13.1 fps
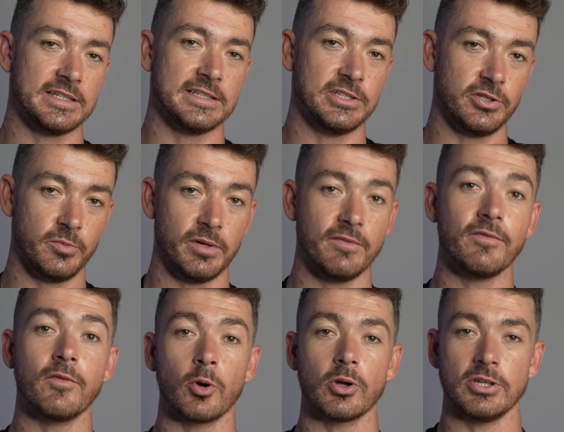to do
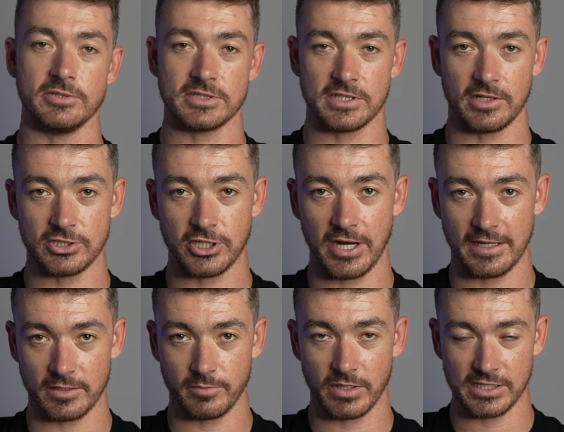before you start
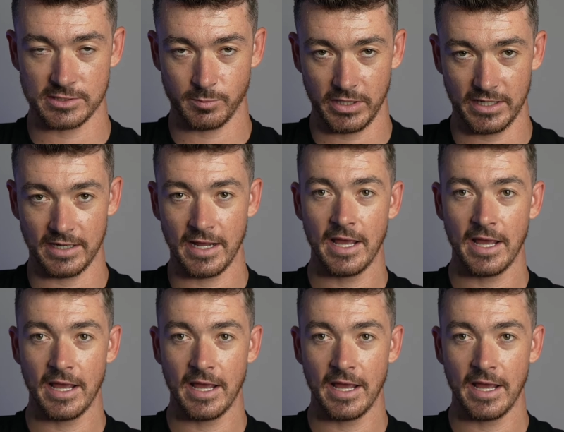trying the bar spin.